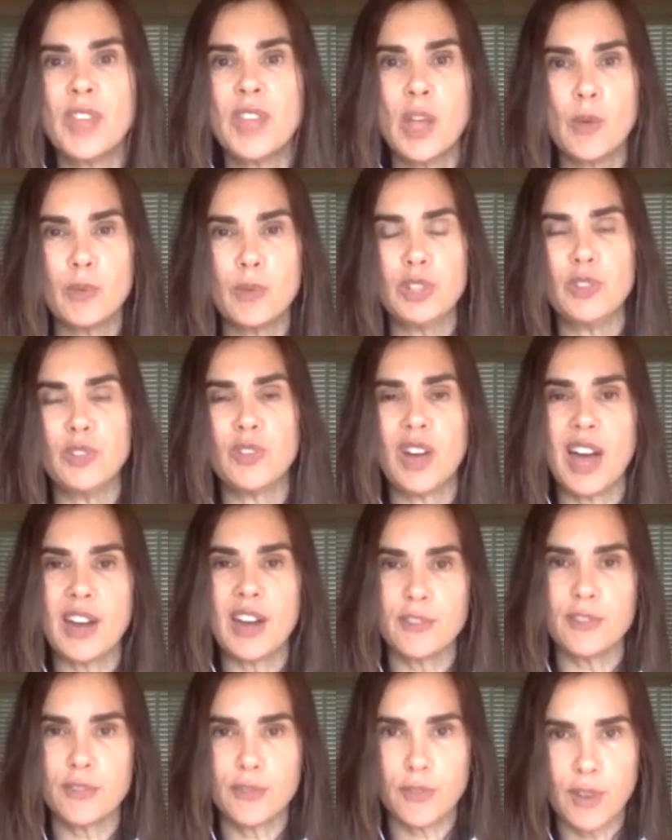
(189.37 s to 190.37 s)
When you've got a
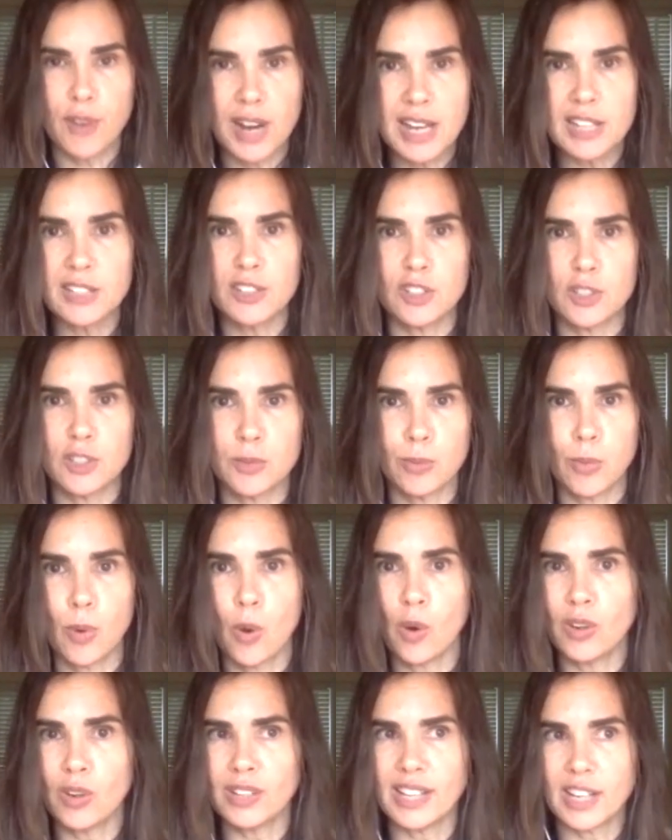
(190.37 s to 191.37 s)
friend to
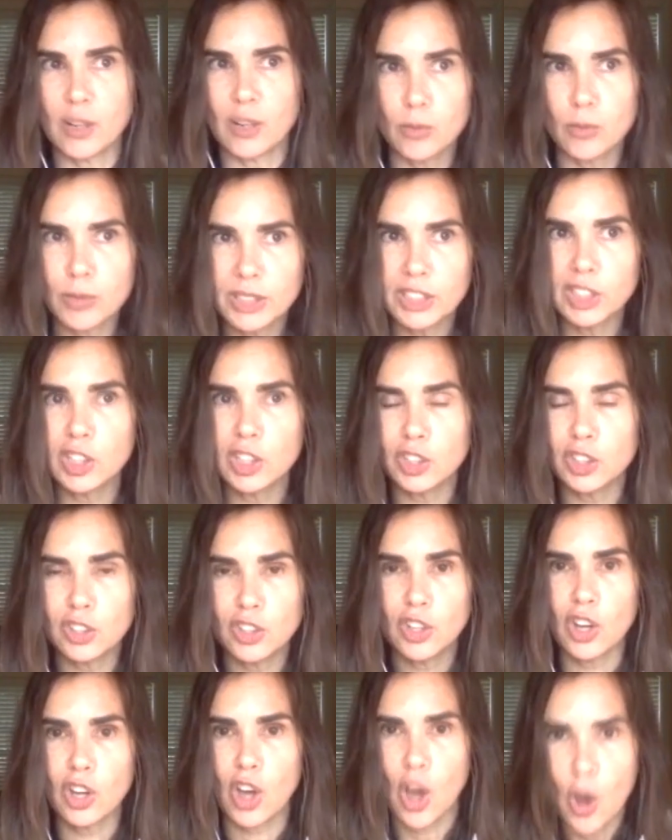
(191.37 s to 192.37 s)
support, like a really good
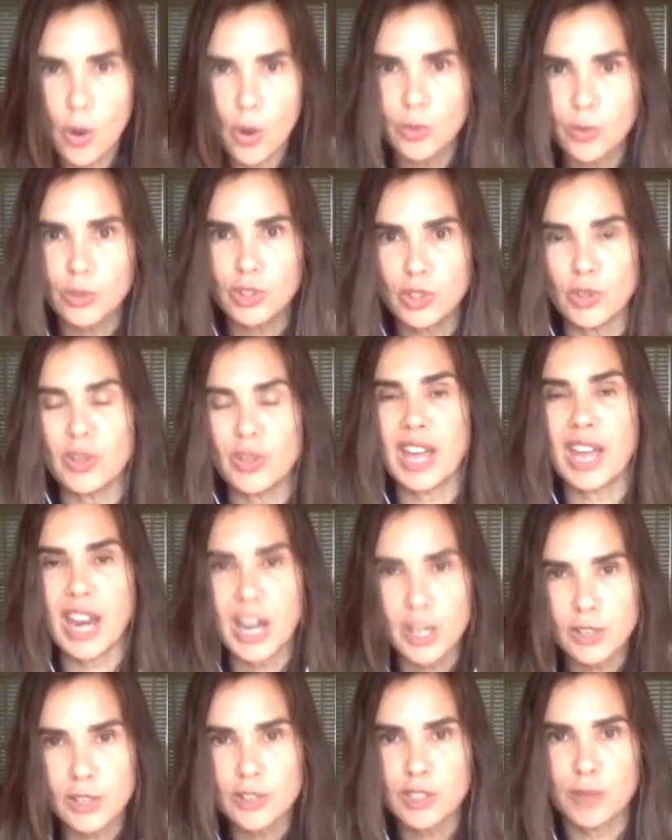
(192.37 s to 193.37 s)
coach who
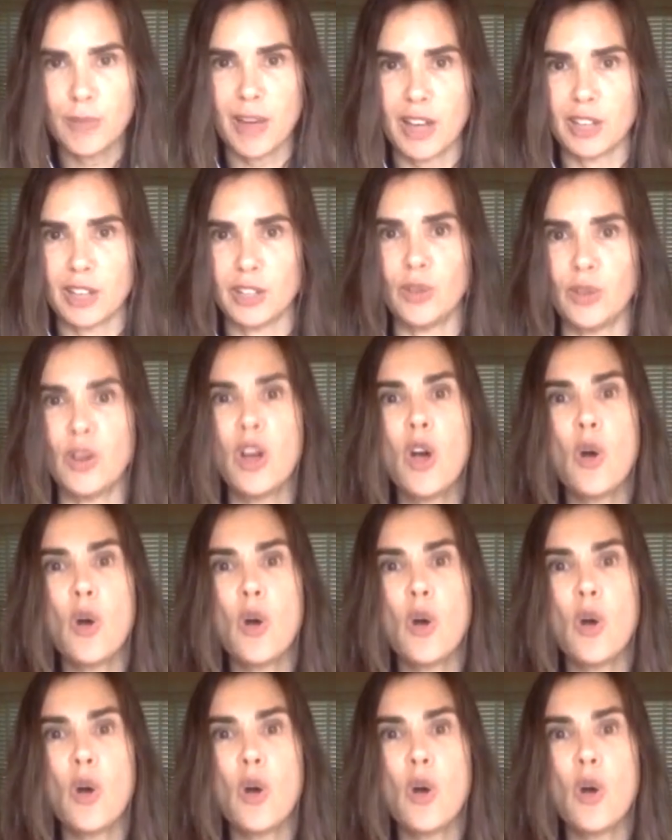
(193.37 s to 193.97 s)
cares about you,